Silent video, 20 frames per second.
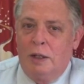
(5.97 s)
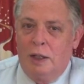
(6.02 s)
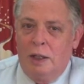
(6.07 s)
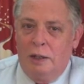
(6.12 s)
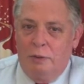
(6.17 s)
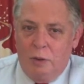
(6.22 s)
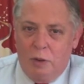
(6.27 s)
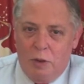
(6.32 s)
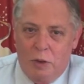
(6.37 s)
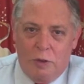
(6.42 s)
I
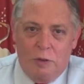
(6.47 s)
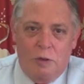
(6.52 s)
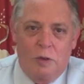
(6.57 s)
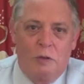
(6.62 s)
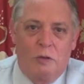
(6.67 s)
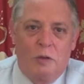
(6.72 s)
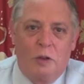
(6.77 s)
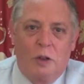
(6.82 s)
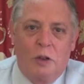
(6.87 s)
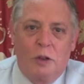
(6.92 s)
have a
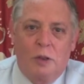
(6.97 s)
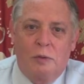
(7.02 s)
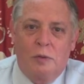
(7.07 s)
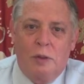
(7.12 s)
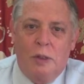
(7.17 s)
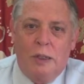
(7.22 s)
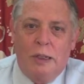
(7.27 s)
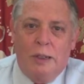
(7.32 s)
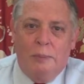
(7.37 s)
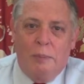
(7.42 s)
Doctor of
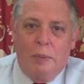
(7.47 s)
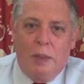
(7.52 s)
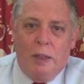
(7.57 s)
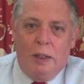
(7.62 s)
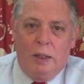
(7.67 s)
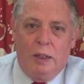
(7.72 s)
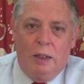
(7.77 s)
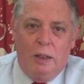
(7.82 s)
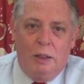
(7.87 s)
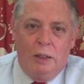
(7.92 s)
Philosophy
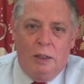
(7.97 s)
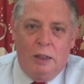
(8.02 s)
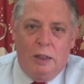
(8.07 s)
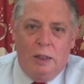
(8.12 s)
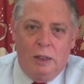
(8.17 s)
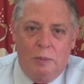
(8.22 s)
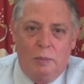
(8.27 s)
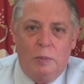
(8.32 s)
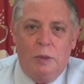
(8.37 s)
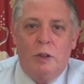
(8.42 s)
in
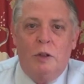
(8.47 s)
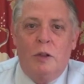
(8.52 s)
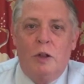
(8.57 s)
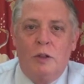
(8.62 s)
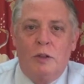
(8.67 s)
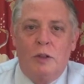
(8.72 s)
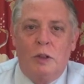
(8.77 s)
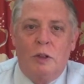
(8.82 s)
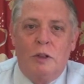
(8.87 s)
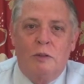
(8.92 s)
the
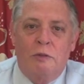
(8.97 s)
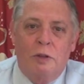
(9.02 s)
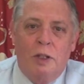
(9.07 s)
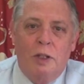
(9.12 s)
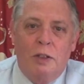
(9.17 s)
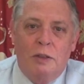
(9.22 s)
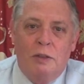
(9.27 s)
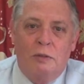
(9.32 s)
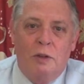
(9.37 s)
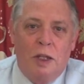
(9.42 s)
immunological
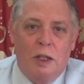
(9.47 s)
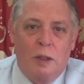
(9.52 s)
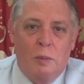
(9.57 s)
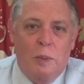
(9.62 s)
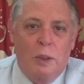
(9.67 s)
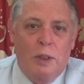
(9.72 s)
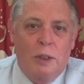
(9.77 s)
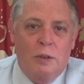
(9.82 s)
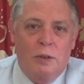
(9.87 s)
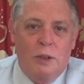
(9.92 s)
effects of
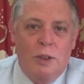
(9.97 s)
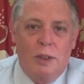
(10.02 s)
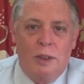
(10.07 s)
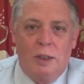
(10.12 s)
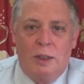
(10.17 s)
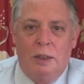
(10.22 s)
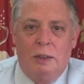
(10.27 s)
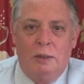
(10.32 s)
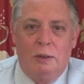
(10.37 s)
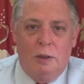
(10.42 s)

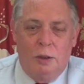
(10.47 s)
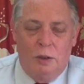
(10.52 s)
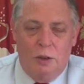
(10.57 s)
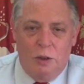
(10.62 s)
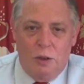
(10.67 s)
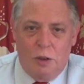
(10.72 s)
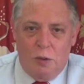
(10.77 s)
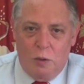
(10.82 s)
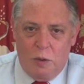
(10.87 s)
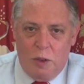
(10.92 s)
acupuncture in
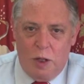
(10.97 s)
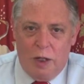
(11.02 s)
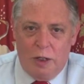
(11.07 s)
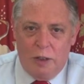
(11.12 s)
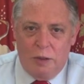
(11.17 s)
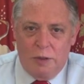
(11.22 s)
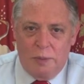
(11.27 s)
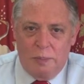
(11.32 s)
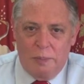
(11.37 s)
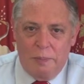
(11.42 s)
allergic
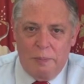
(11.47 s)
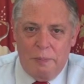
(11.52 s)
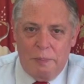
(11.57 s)
rhinitis.